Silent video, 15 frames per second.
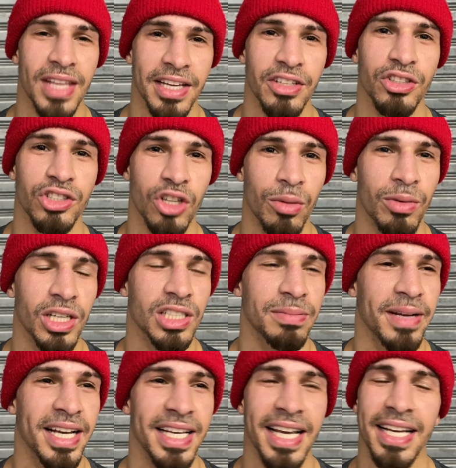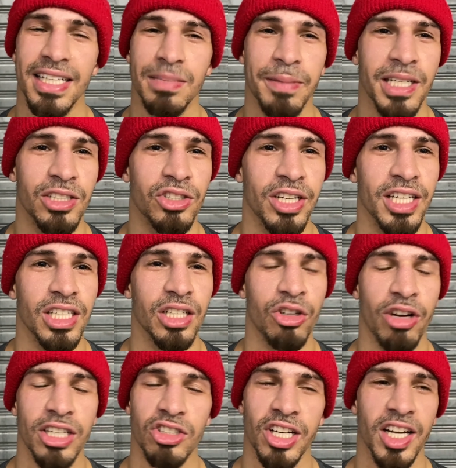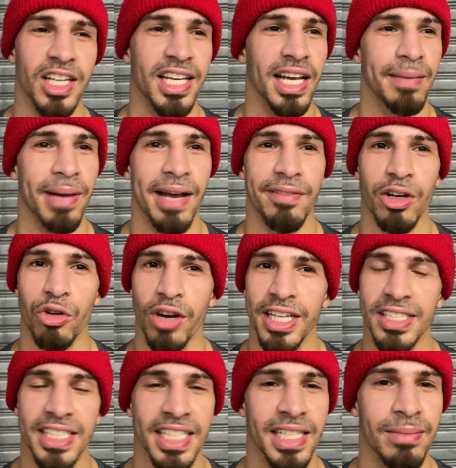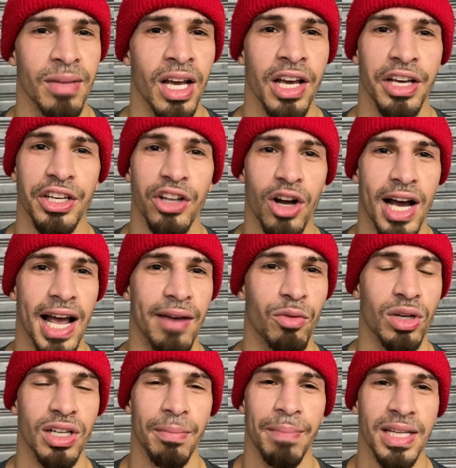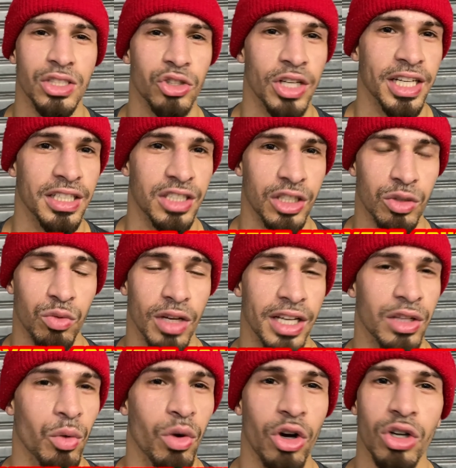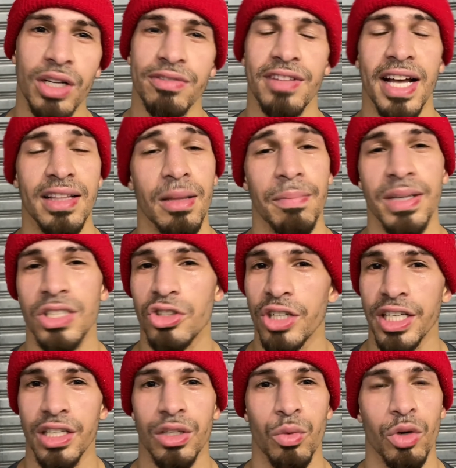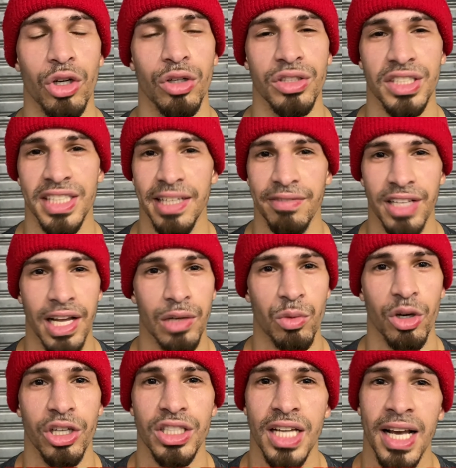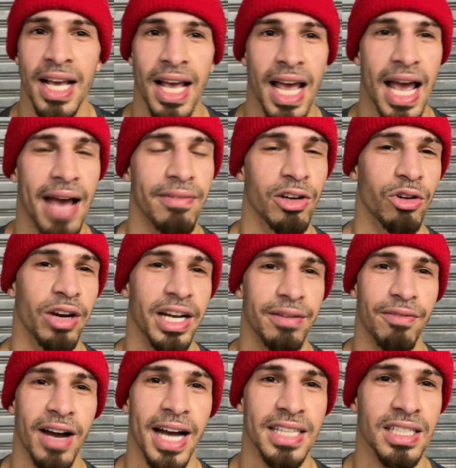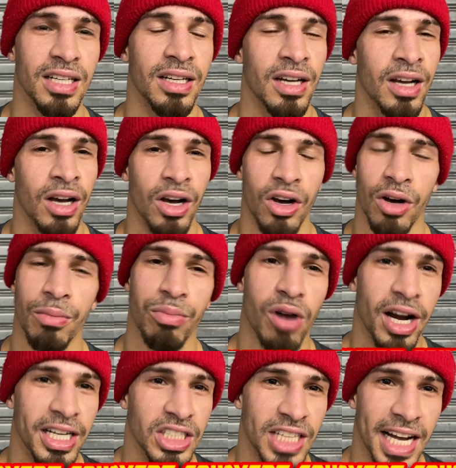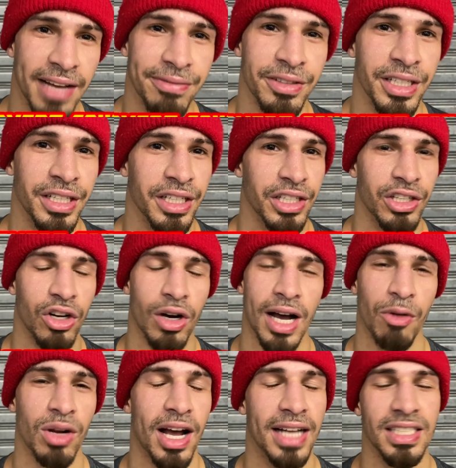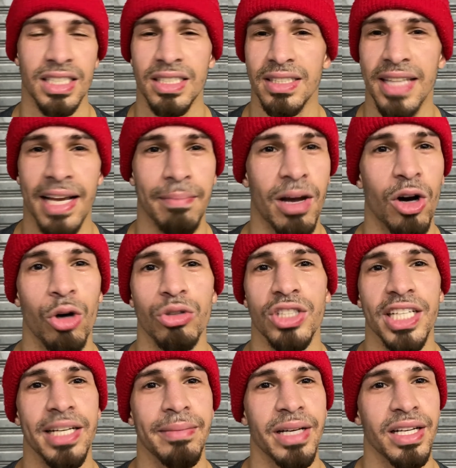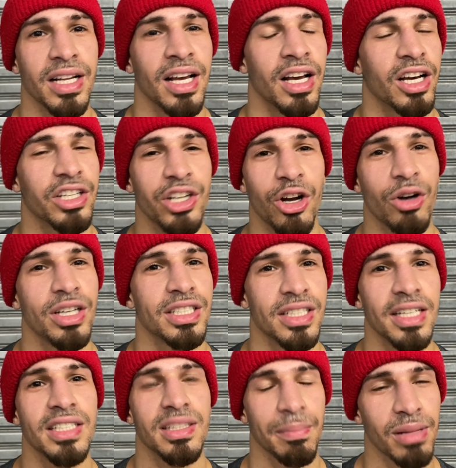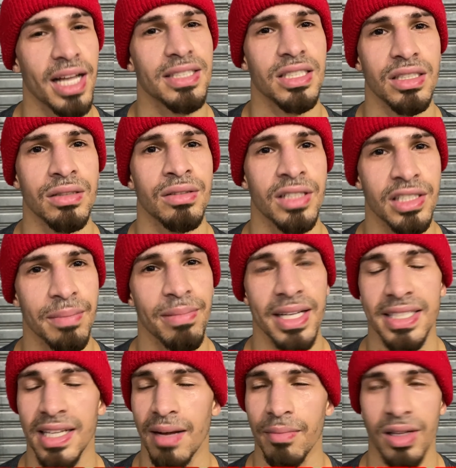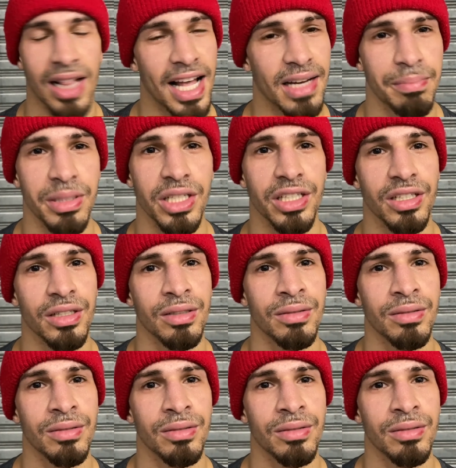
Thank you so much, man. Yeah, it's been a great training camp. I have a great team. You know, I have one of the best trainers in the world, if not the best trainer in the world, Stephen Edwards. I have a great advisor, Brian Jaffe. You know, I just thank my whole team, and you know, it's a blessing. It's a blessing. I'm glad to be here.